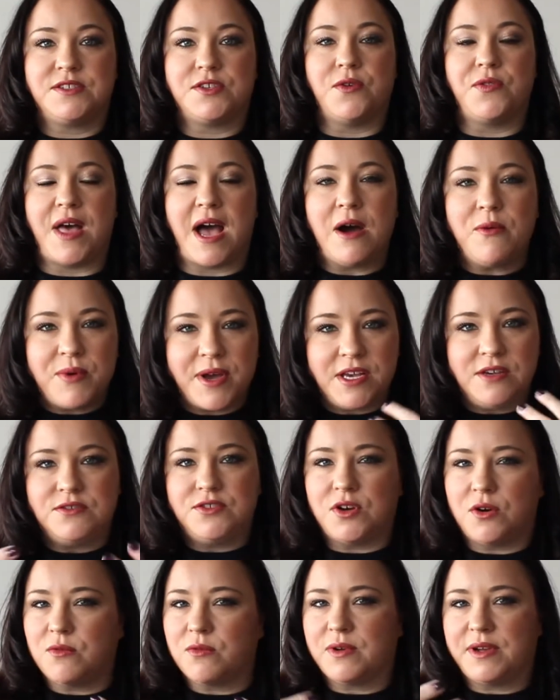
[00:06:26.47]
So that way you
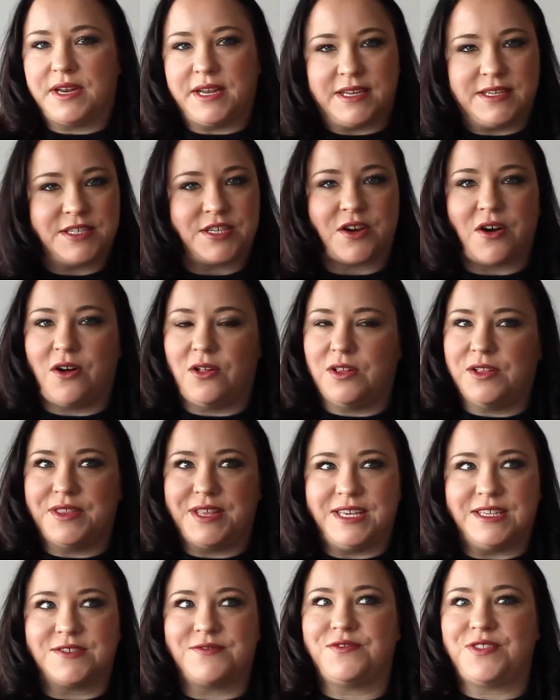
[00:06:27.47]
don't run into all of
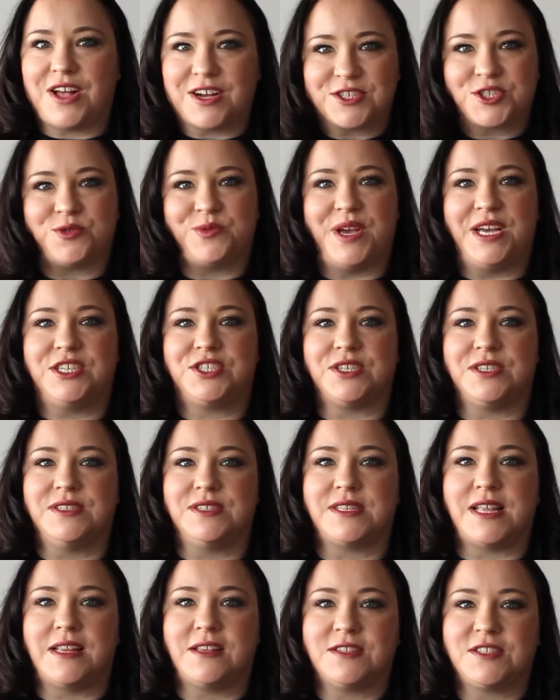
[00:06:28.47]
these
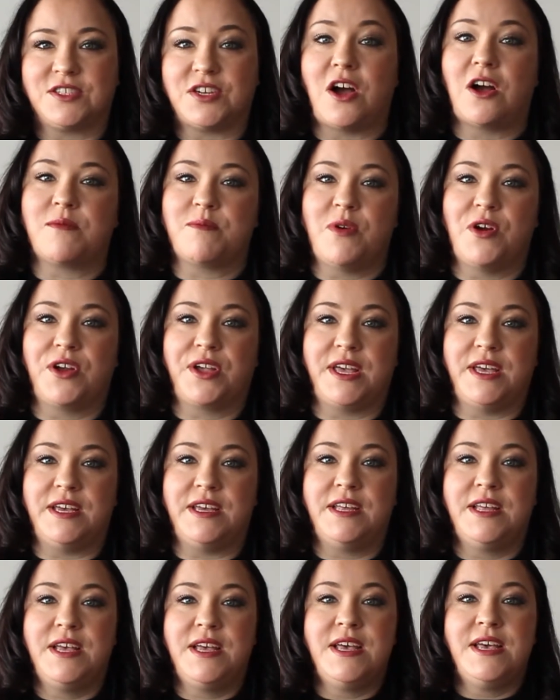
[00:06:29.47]
fluctuations that the stock
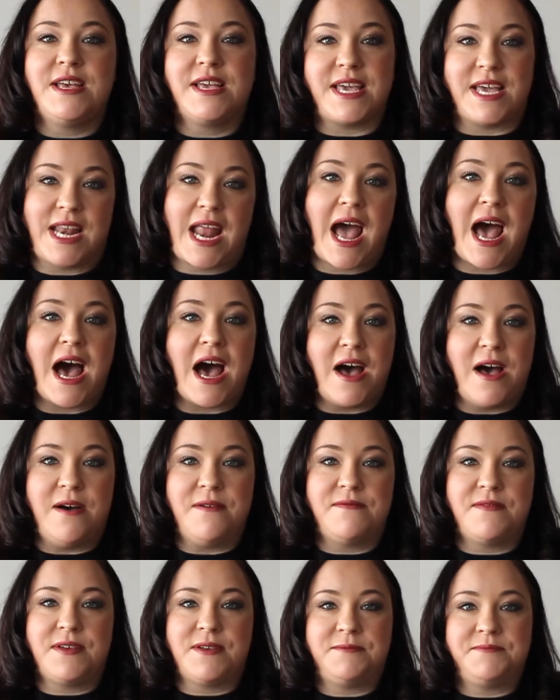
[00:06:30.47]
market can
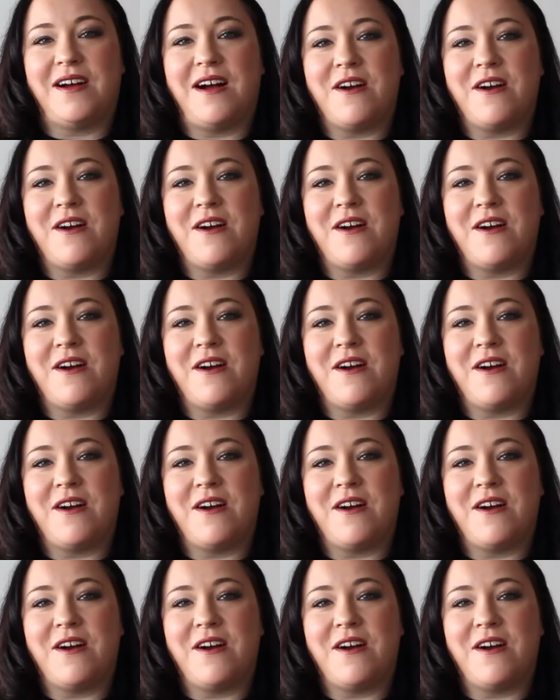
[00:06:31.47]
have.